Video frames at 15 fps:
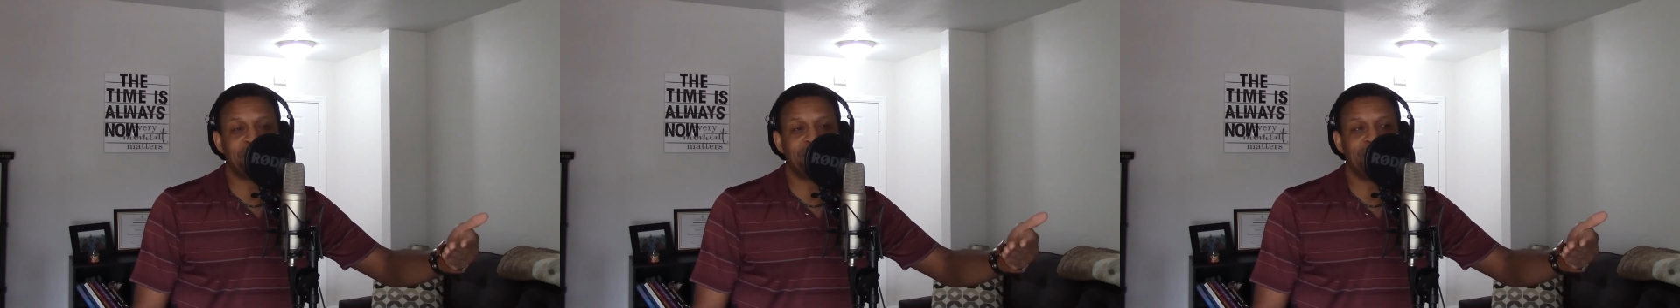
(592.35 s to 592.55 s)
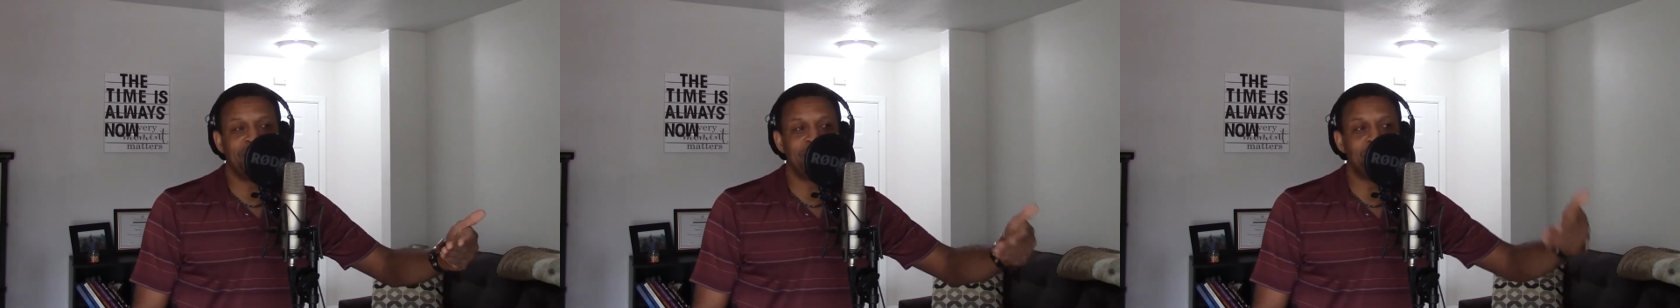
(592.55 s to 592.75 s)

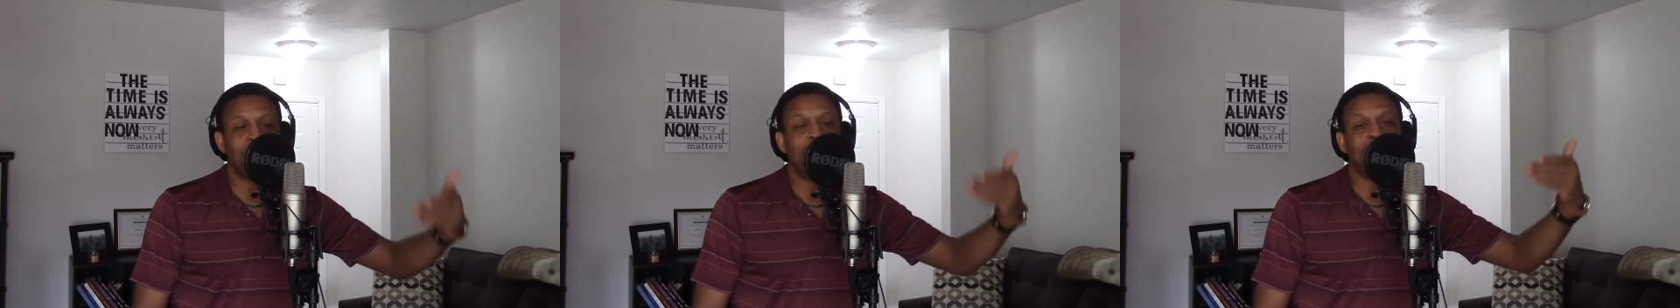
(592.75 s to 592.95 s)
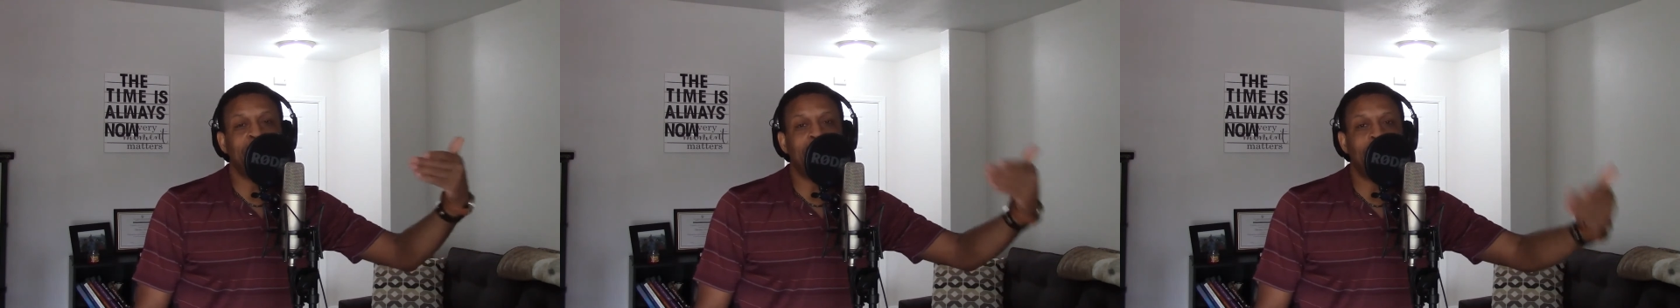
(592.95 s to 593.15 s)
So I'm
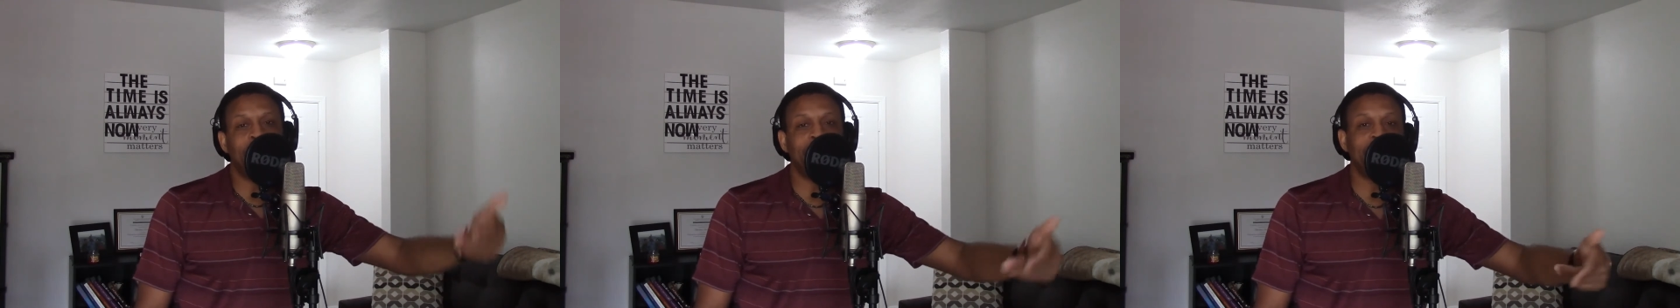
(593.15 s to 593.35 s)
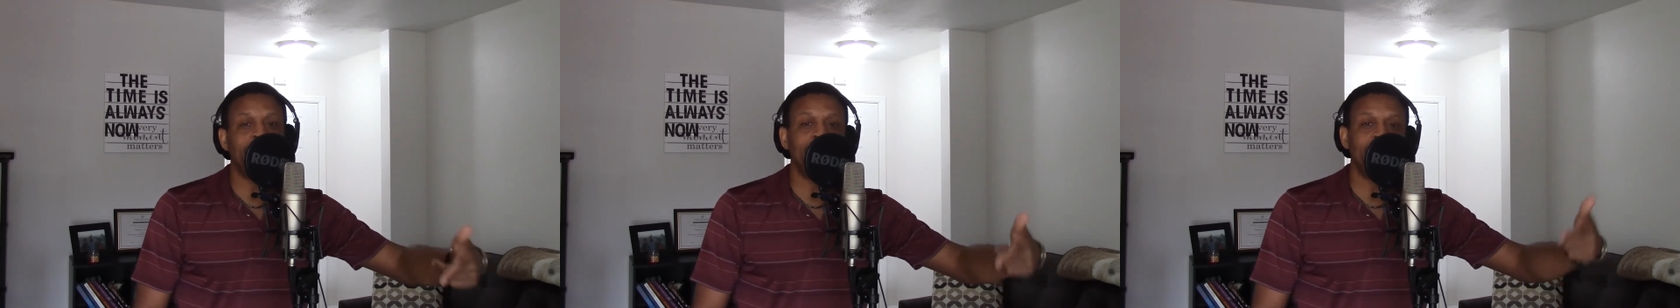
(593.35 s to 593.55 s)
gonna
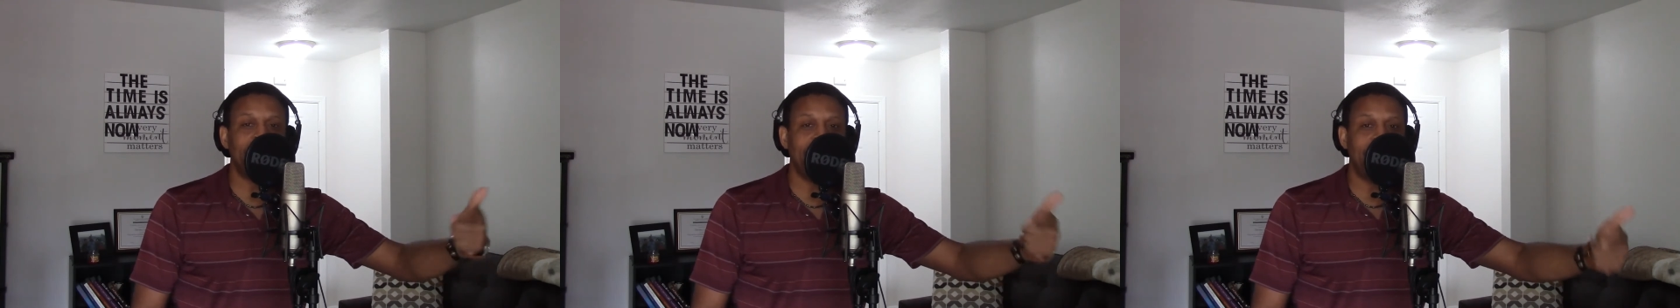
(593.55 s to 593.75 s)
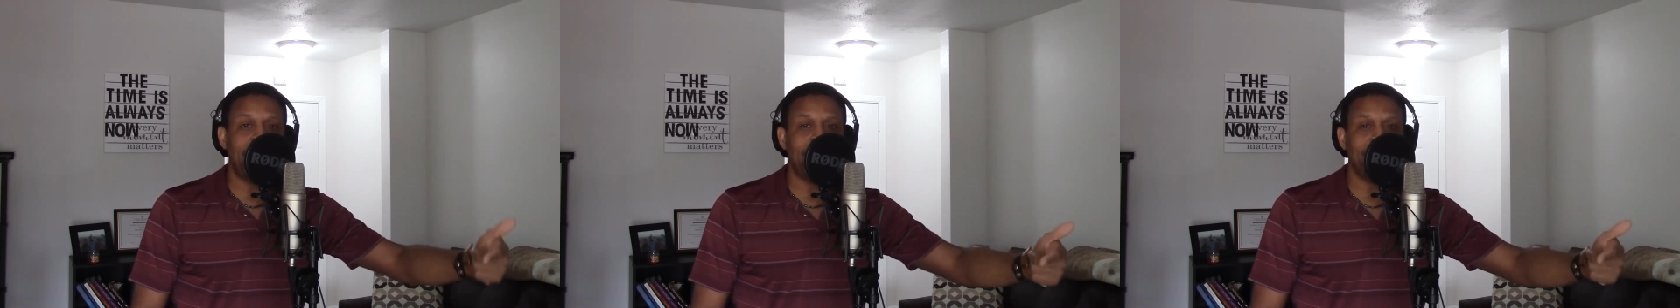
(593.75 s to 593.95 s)
give you
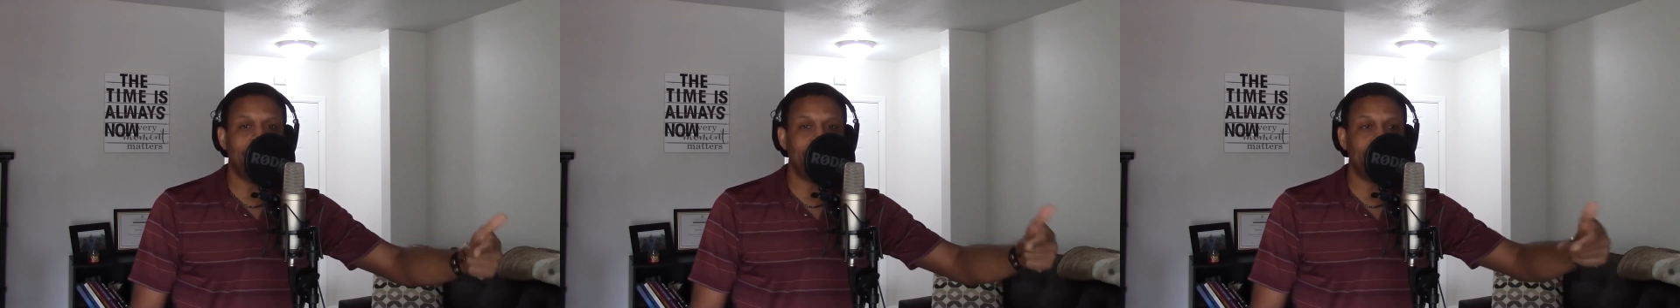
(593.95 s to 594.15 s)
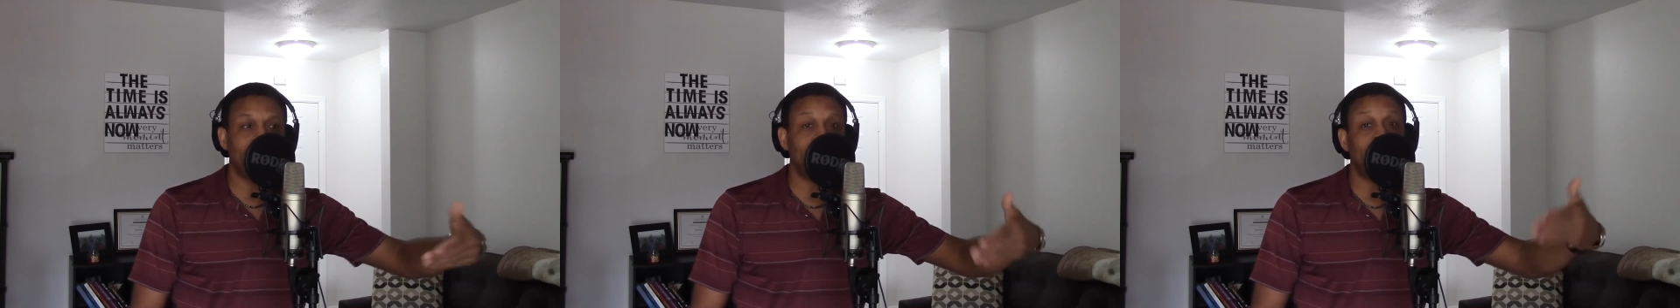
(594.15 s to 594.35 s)

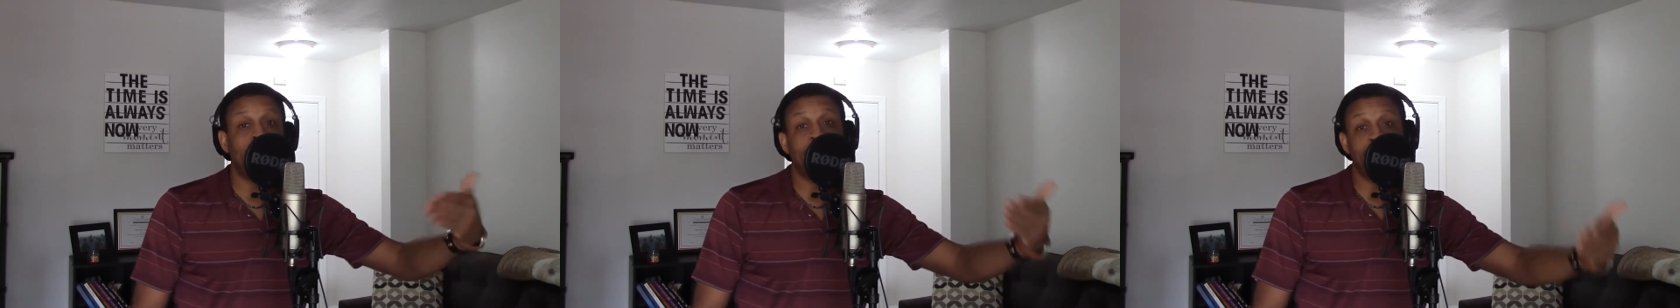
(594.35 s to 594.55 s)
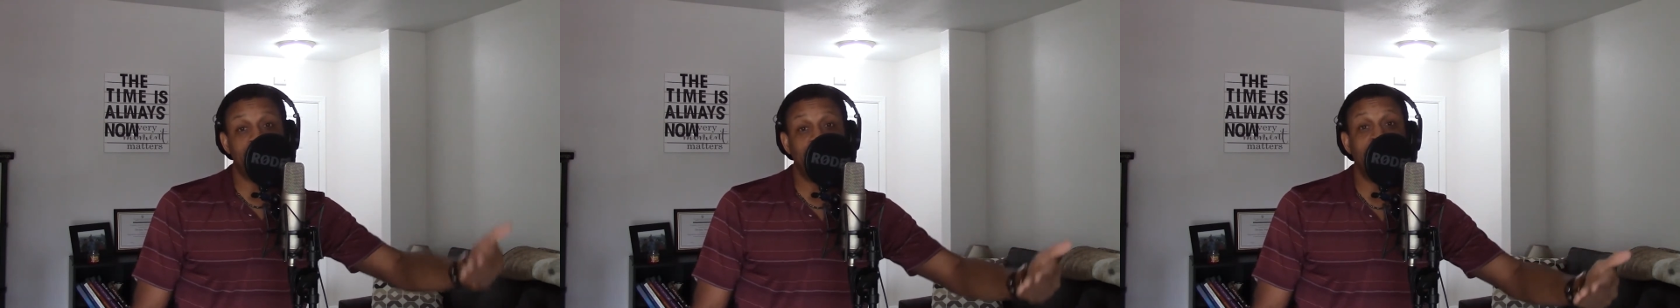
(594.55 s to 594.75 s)
that
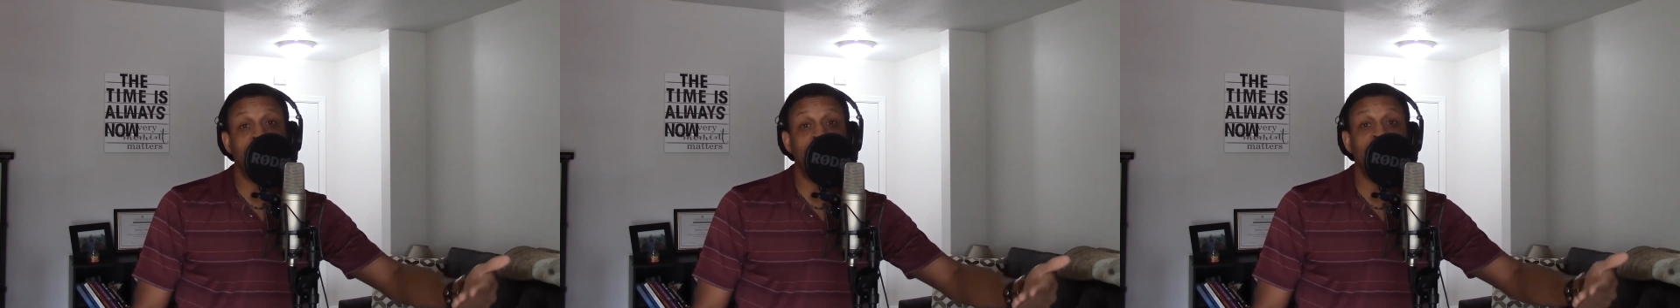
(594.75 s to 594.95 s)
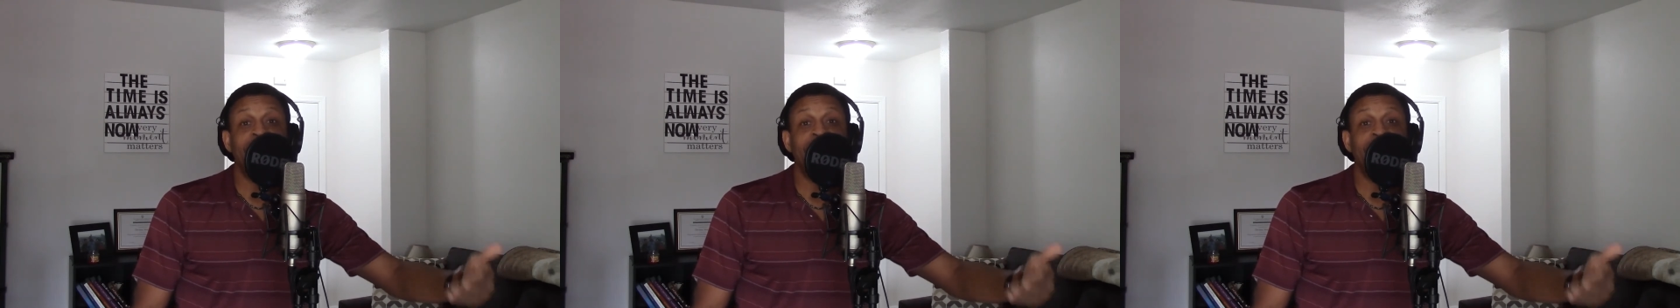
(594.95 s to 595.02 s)
opportunity